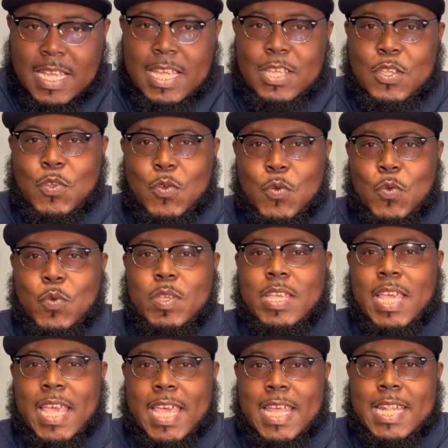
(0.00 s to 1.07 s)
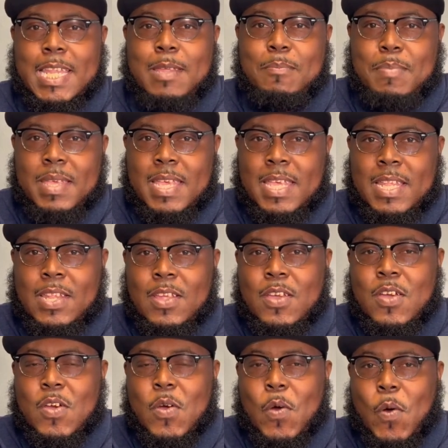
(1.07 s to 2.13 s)
and you can depend
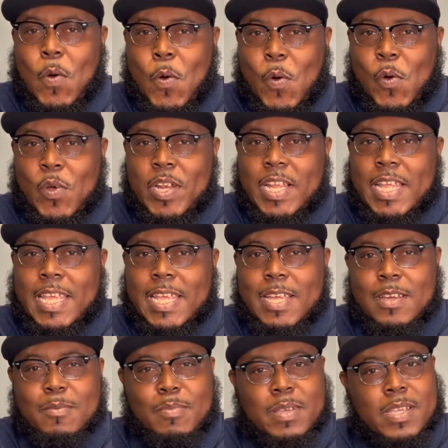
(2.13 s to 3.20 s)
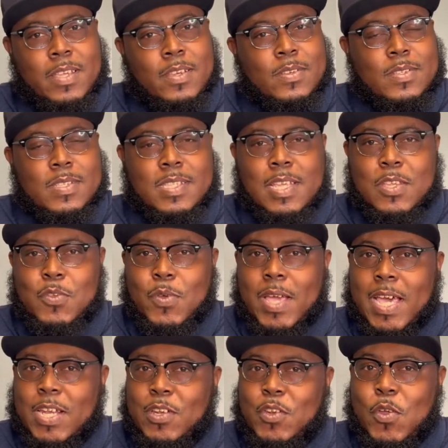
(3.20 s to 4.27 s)
on him. But here's the thing, you
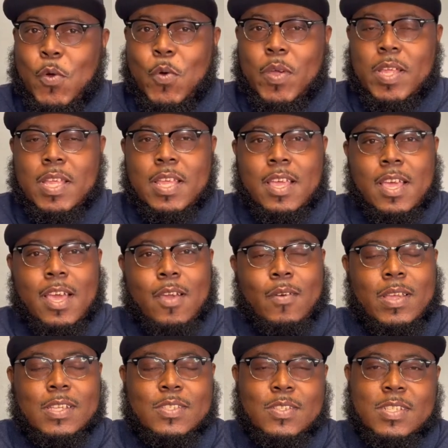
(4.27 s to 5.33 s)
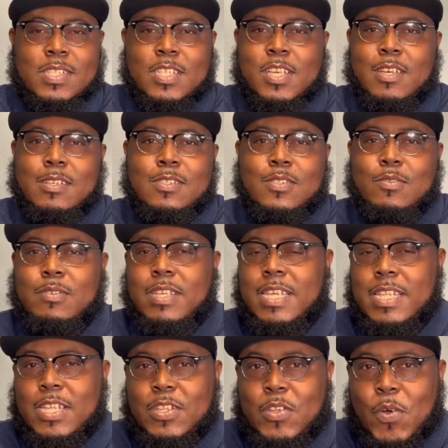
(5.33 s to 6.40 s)
got to know it, all right? So this comes through
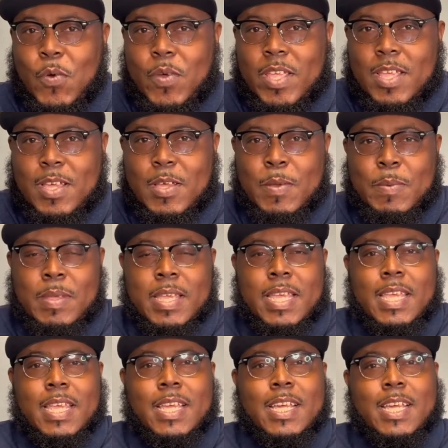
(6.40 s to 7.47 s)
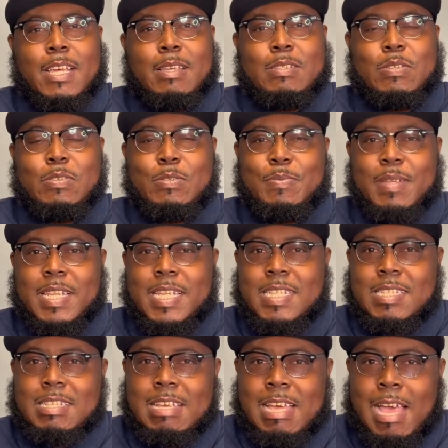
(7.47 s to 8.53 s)
getting to know him. It comes through spending
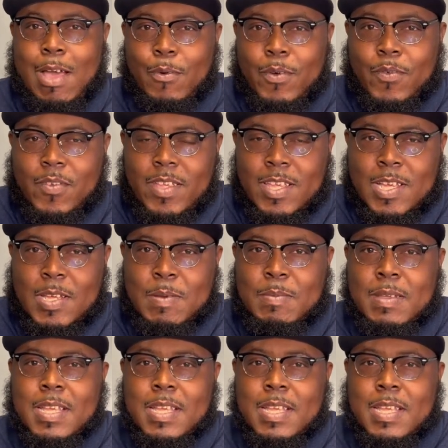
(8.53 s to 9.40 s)
time with him,